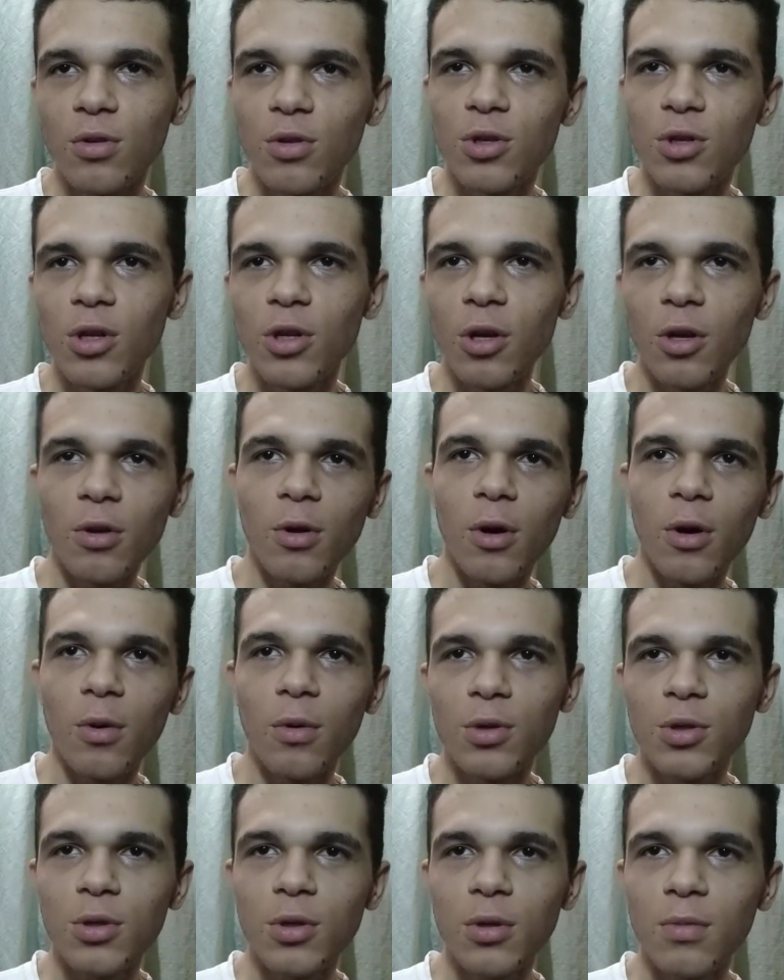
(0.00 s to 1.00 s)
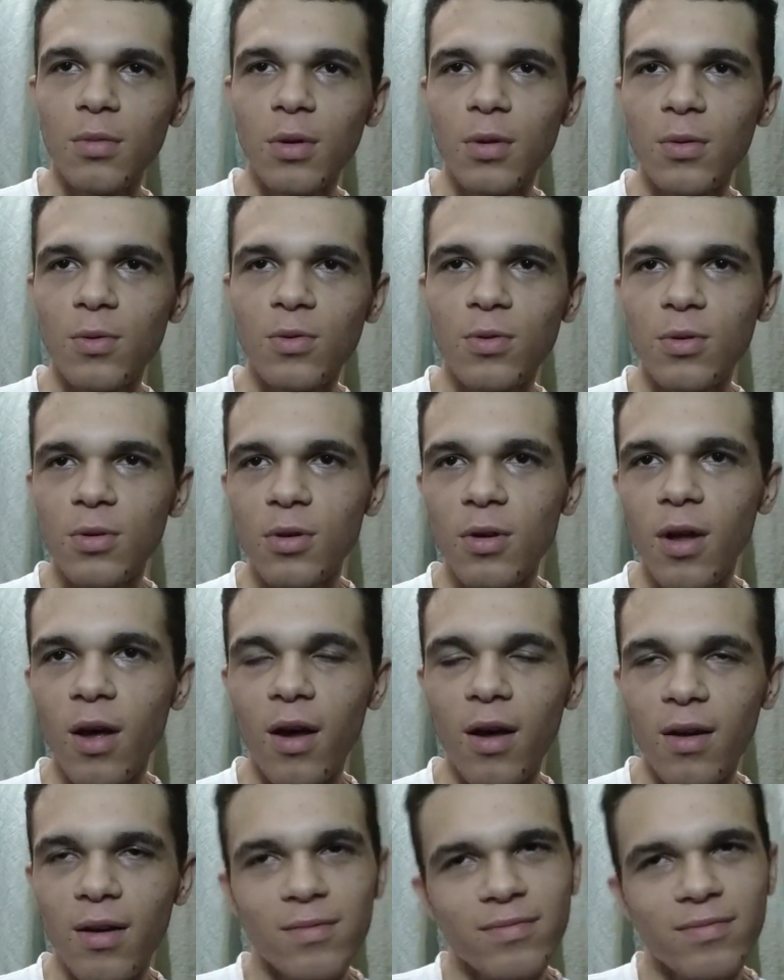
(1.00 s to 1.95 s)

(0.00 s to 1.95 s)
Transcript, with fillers: to cheat. You know, you shouldn't consider that